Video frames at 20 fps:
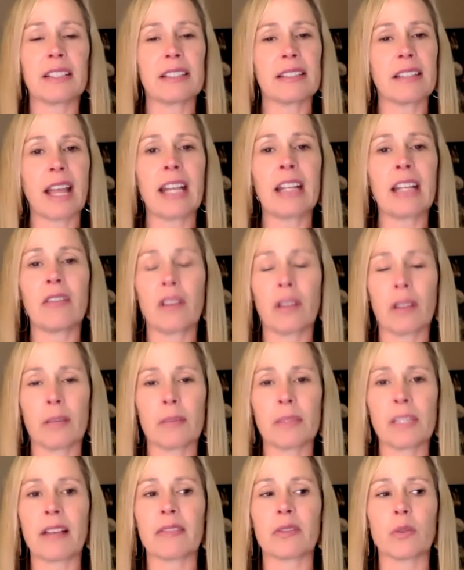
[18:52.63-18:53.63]
deciding for
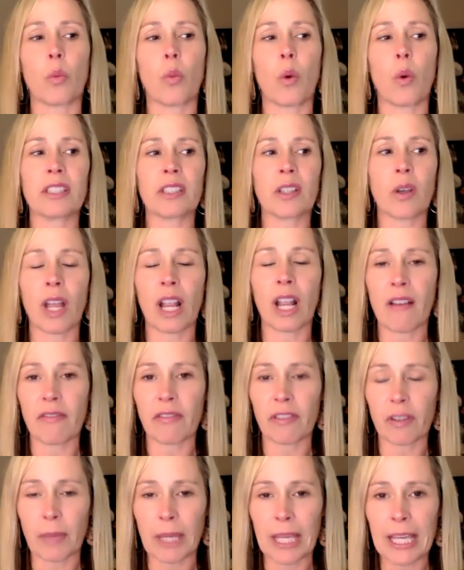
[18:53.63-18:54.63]
themselves what's going on
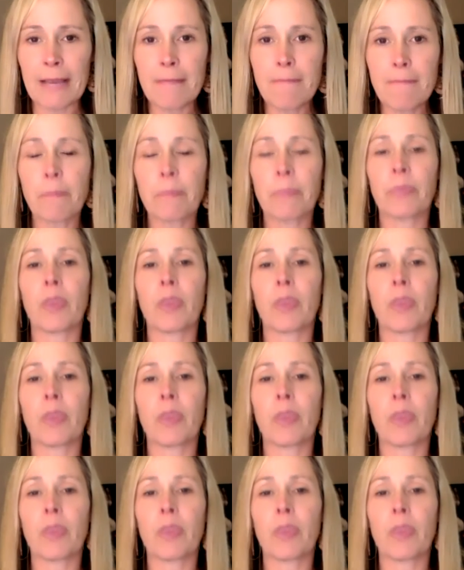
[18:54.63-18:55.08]
for me,